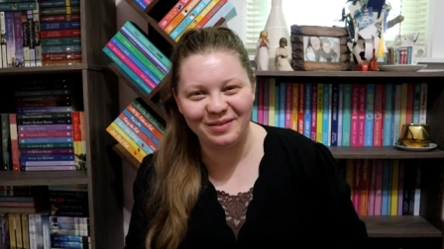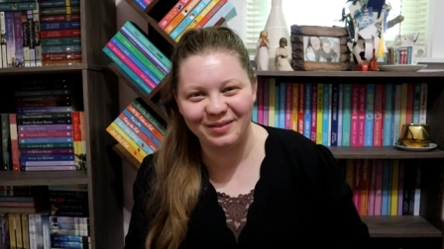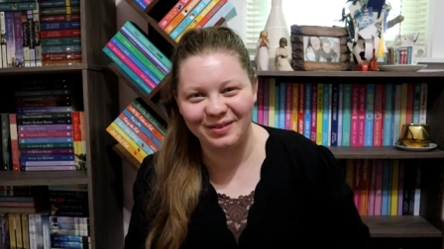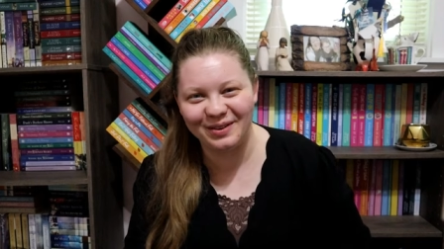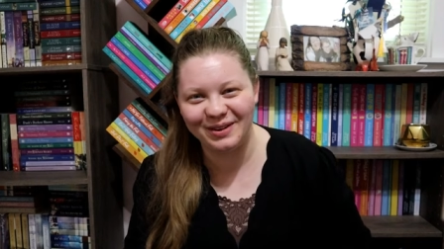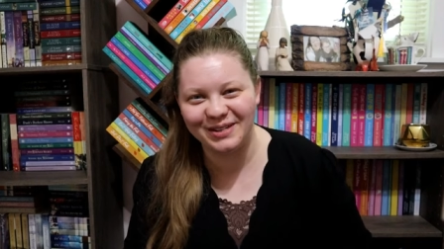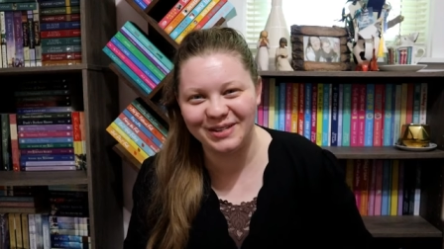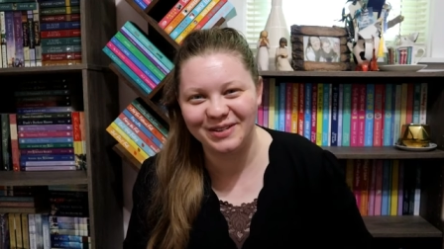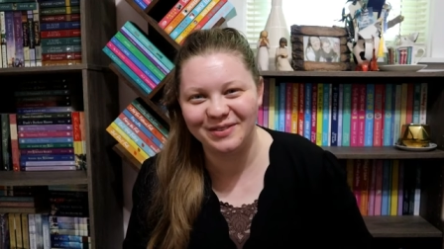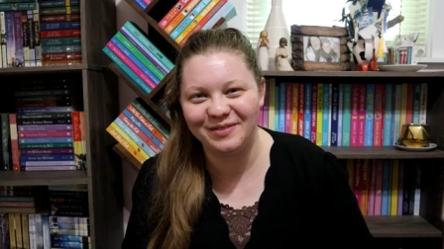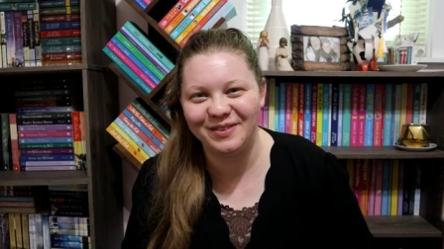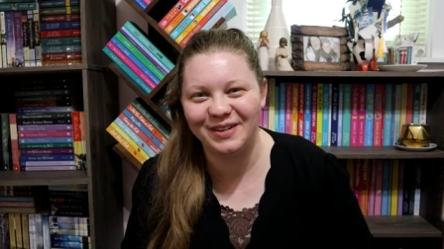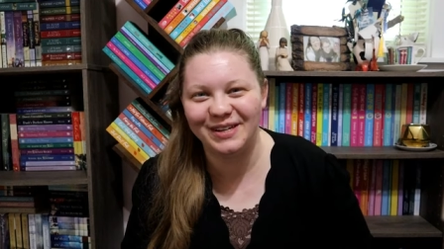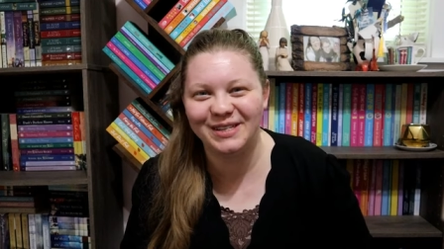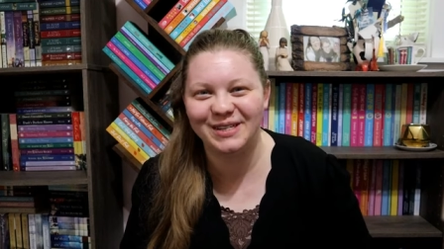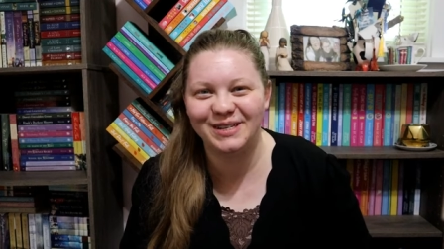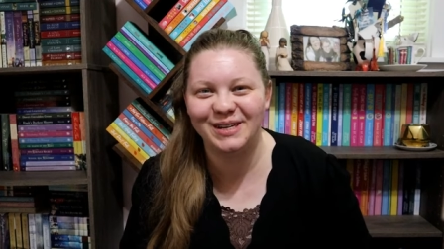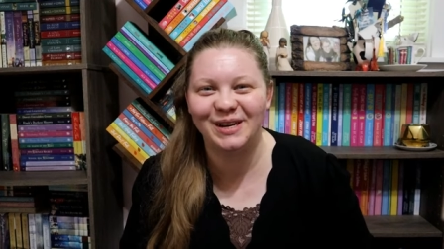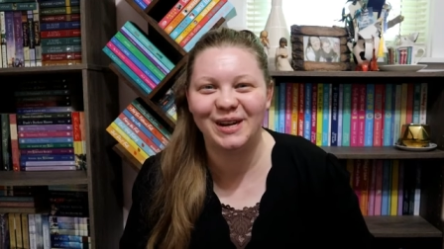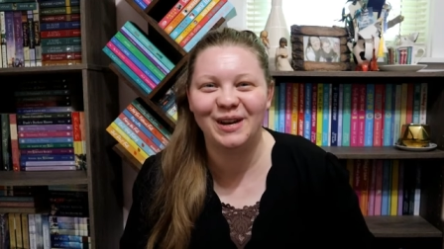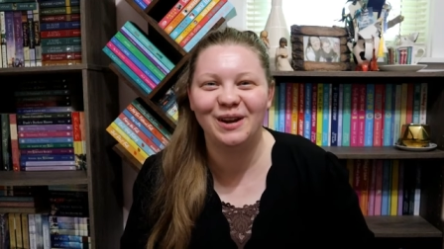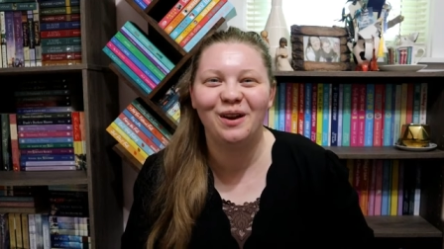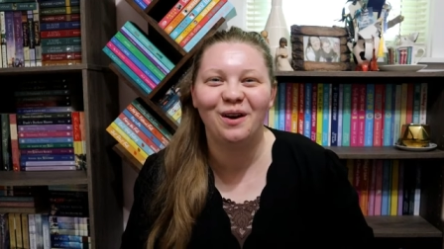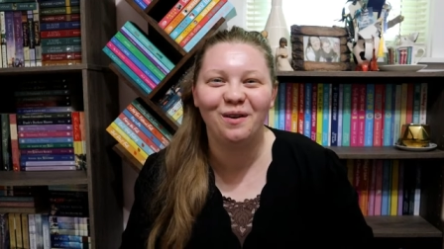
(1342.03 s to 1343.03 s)
of Christian
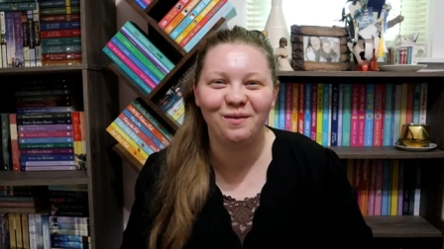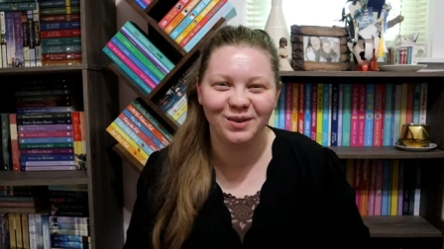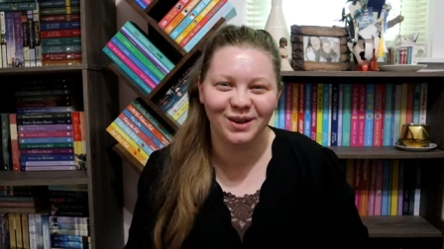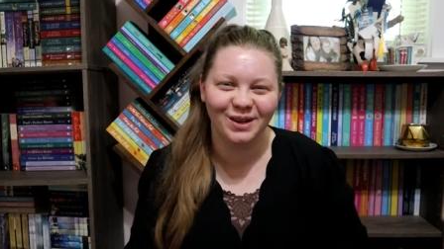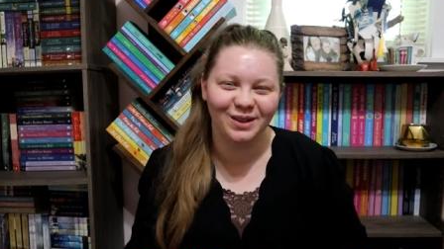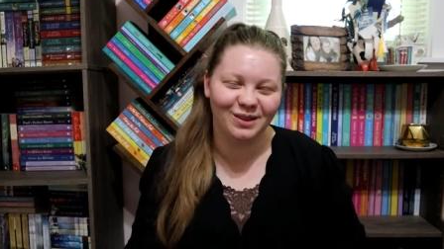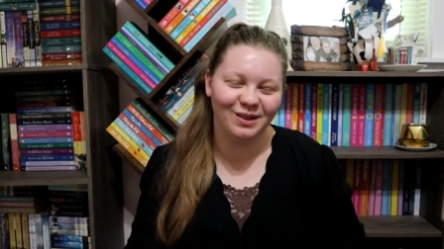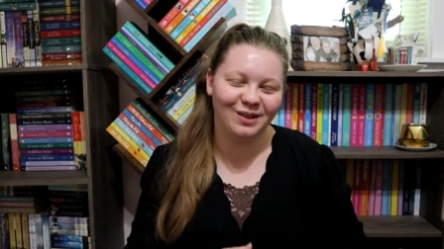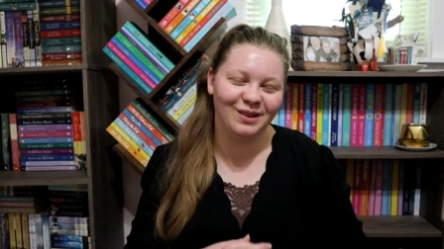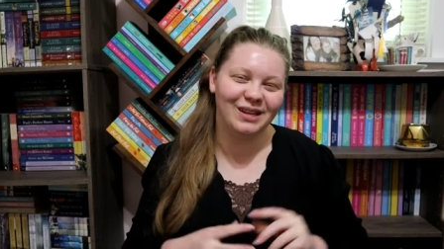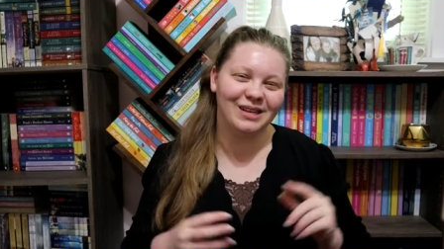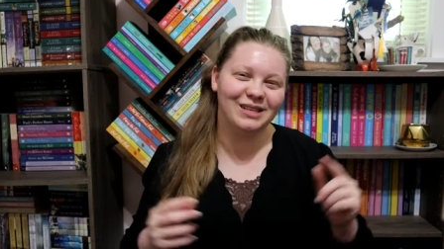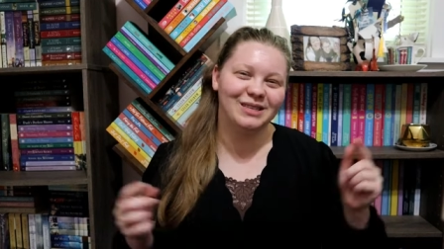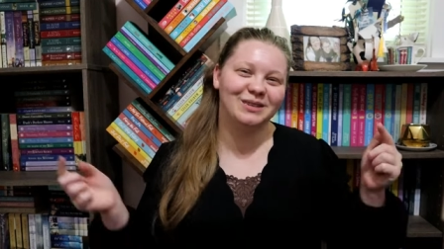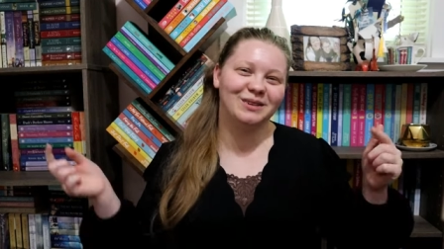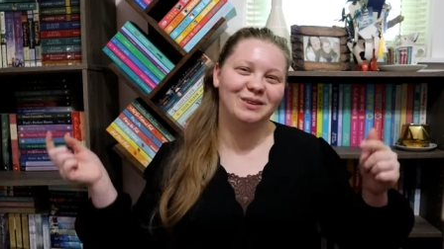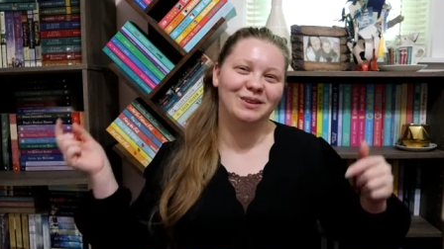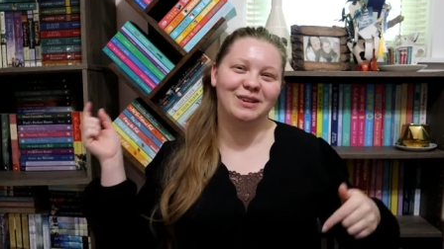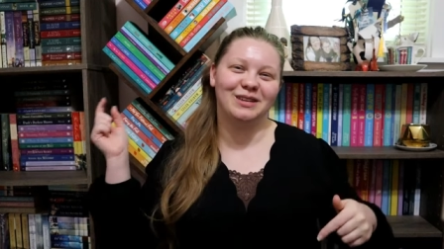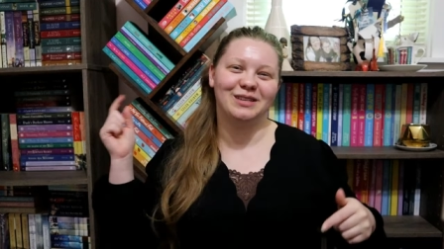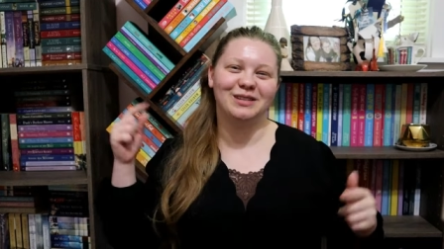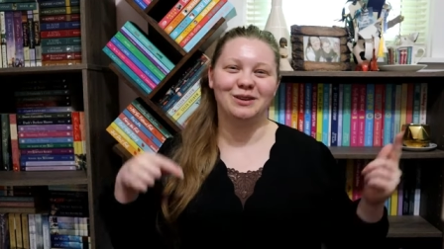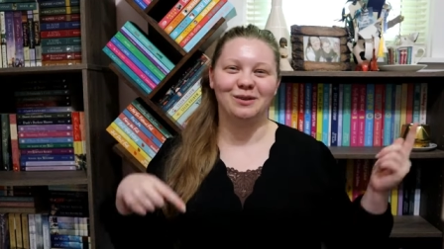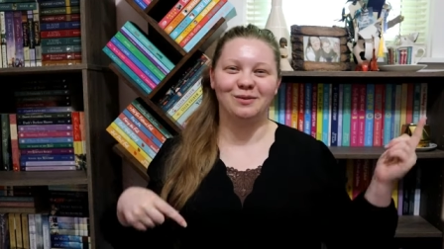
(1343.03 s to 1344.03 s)
Fiction and all my other links are
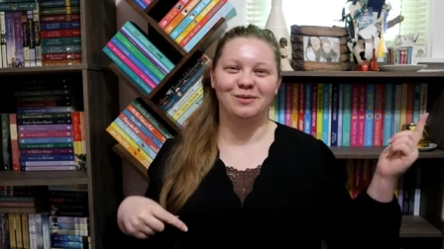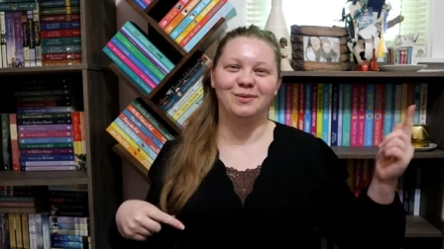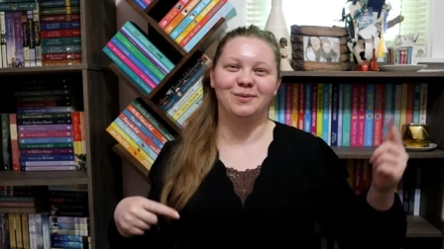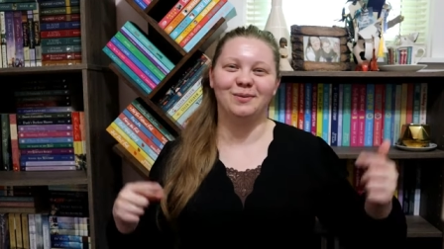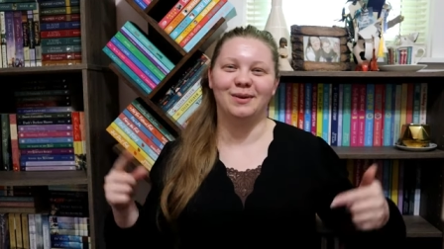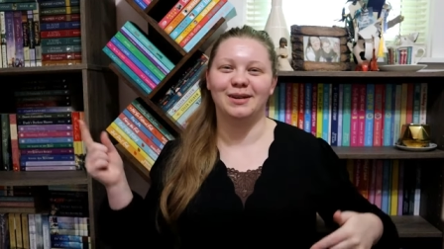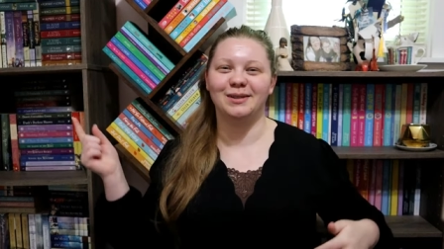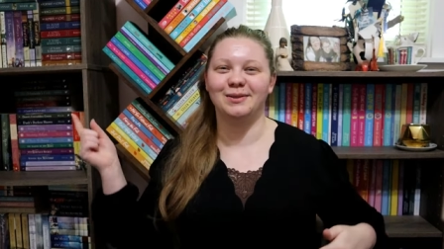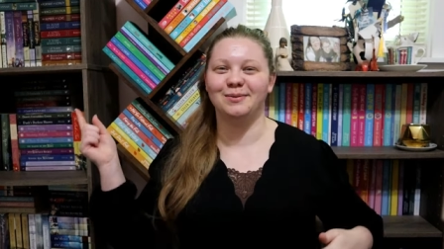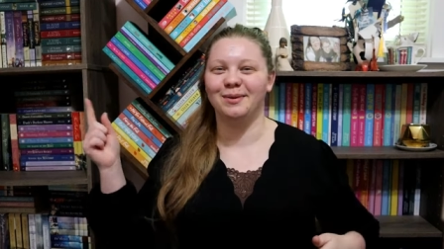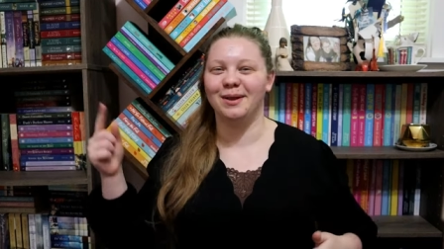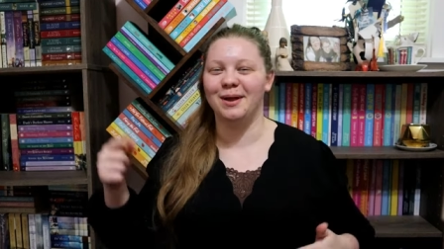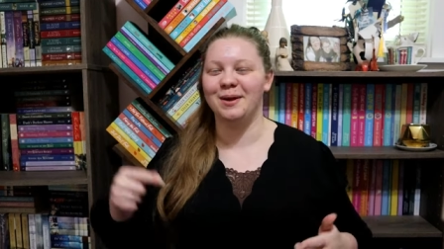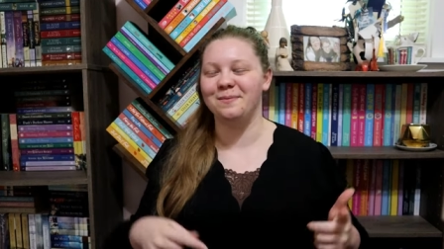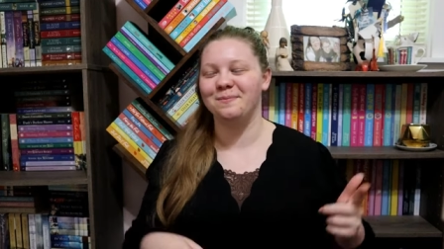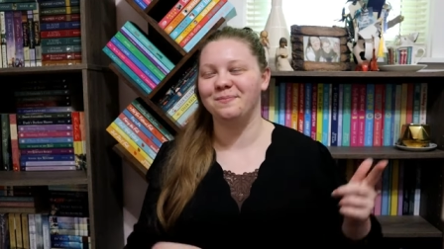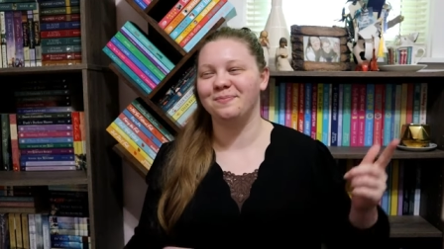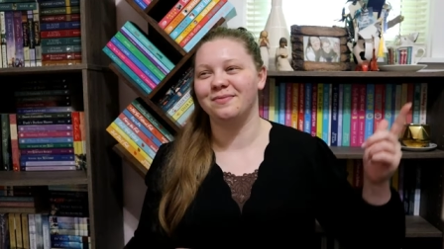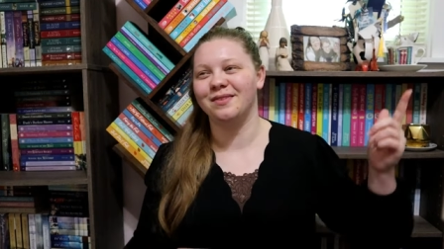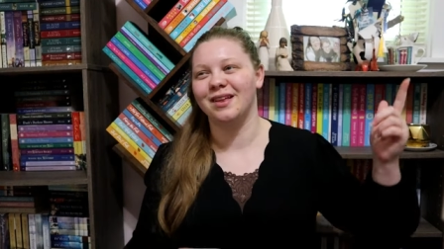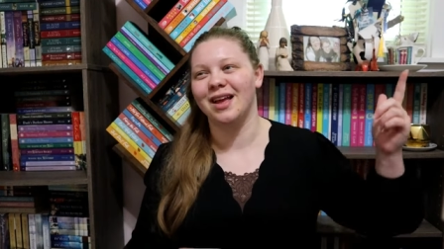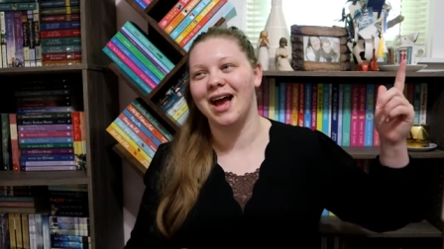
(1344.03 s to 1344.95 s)
in the description box below.